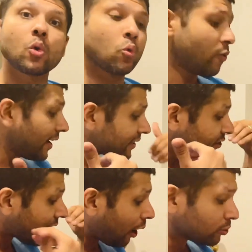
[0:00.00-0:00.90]

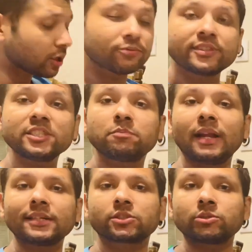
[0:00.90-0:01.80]
which out of this
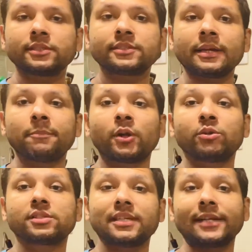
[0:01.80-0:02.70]
blastocyst
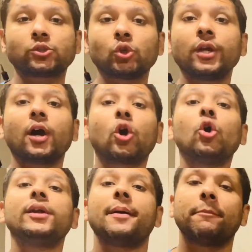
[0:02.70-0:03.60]
embryos is actually a
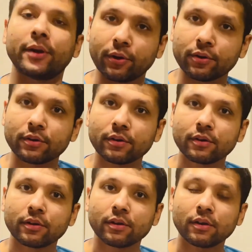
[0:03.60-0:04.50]
good embryo.
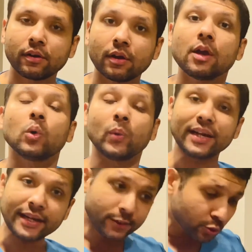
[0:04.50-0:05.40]
We
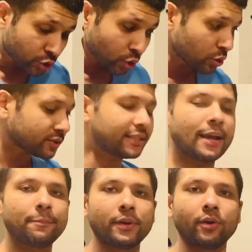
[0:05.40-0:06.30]
need to choose the
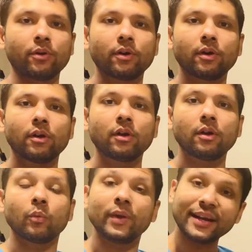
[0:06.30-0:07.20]
embryo.
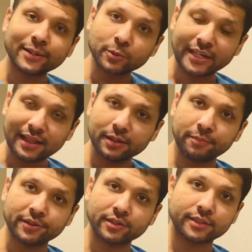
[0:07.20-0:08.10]
We need to tell the
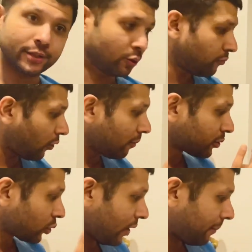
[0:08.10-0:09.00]
patient that you
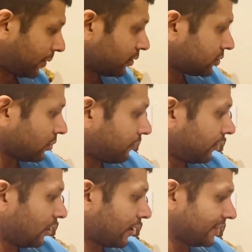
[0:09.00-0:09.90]
formed two embryos. So if
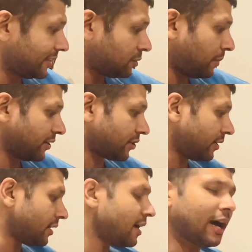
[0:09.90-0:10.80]
we look at this
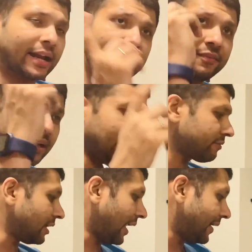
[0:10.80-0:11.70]
patient, again, we can
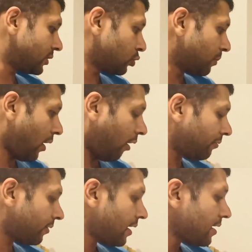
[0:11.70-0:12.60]
have the lights to be
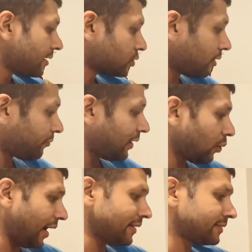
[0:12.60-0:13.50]
off. So if we
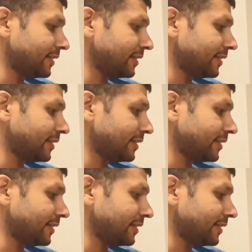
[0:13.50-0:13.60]
look at